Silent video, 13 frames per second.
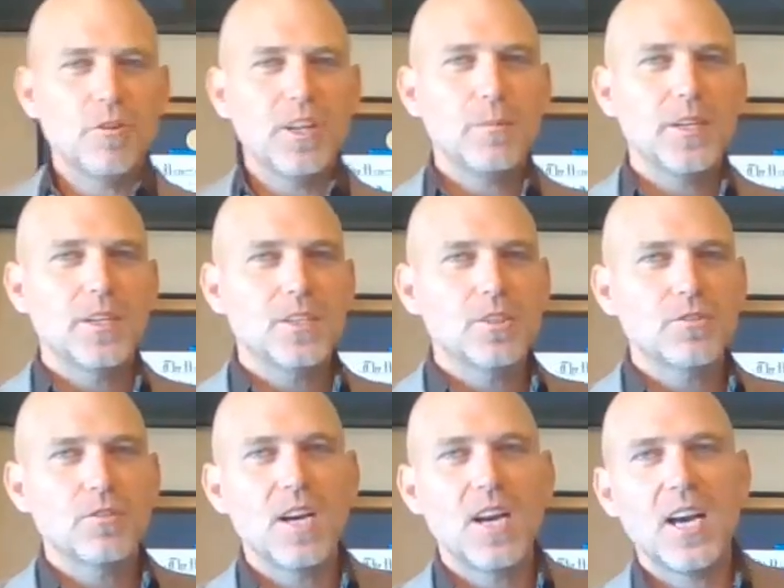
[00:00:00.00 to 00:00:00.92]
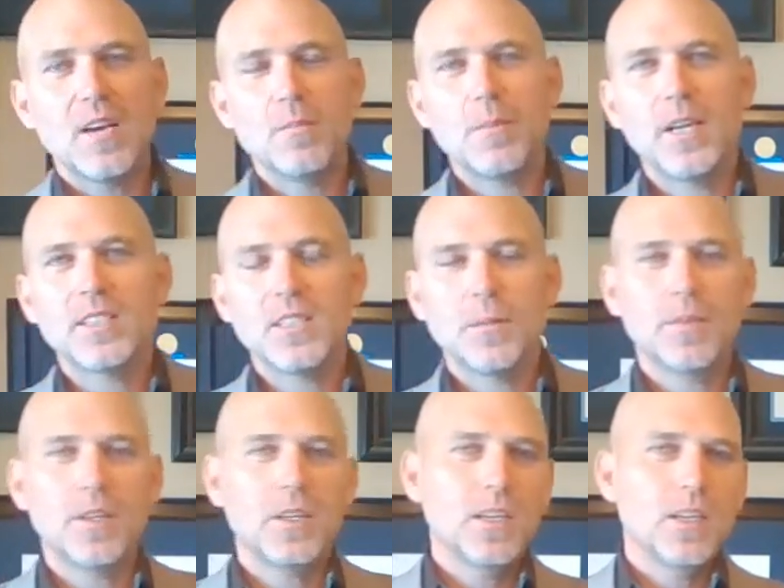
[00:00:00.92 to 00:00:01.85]
really be described by
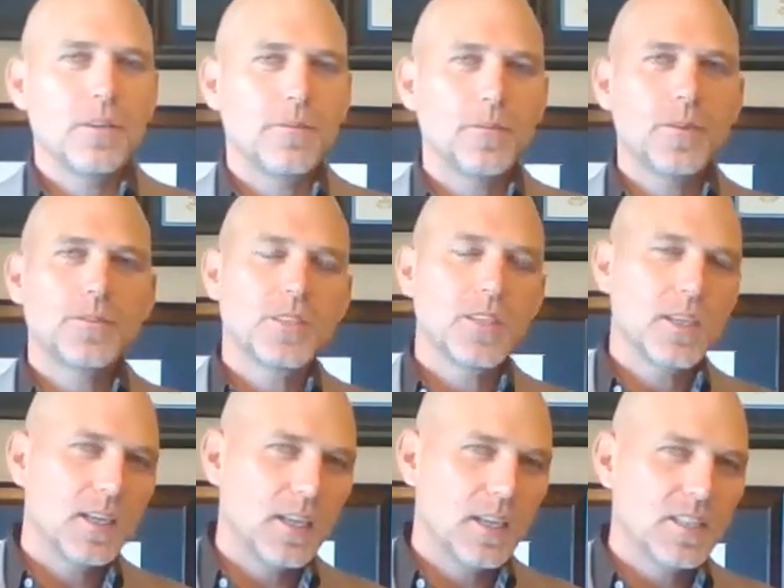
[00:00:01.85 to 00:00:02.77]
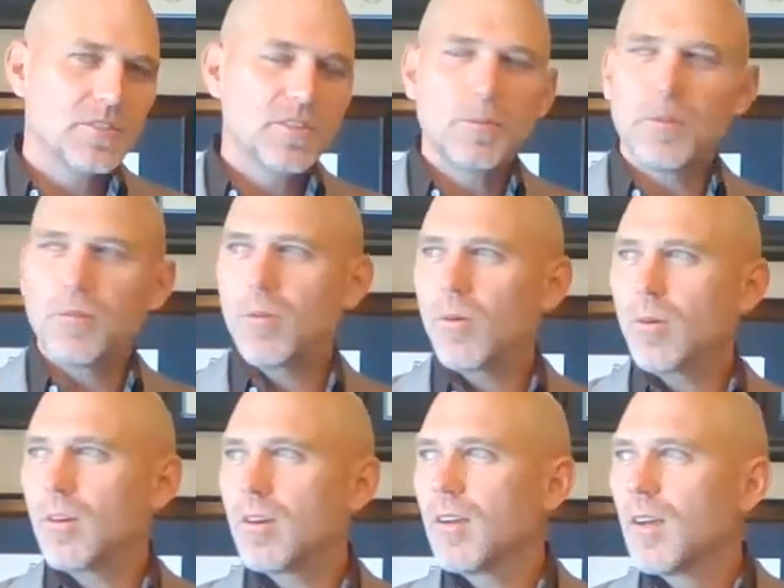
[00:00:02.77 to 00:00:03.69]
something, if you've studied history
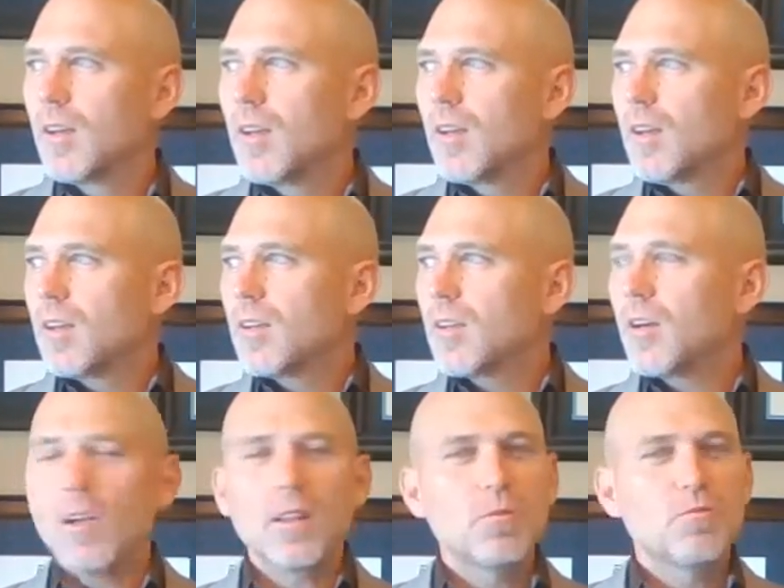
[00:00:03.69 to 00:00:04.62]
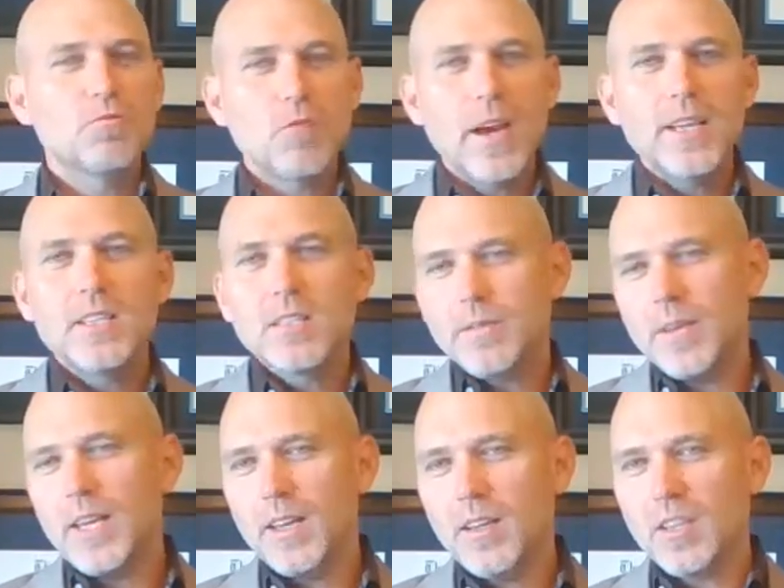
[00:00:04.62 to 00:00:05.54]
before, called the Rights
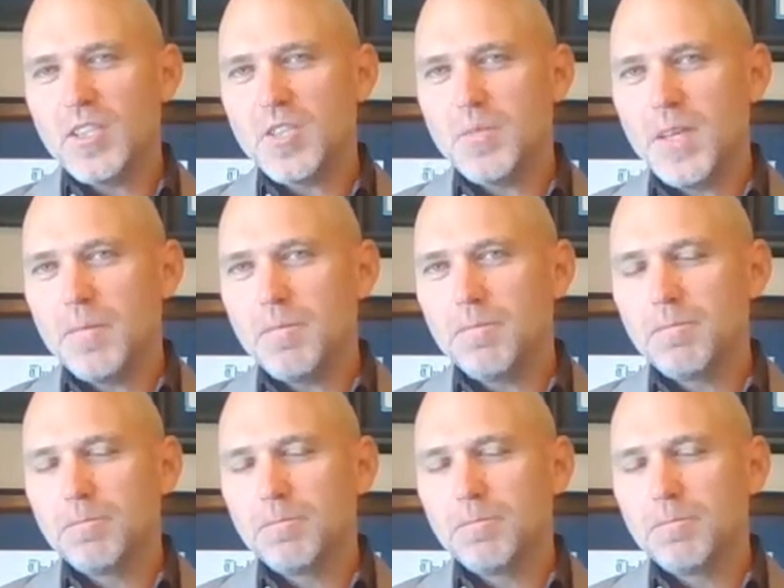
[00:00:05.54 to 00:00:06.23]
of Englishmen.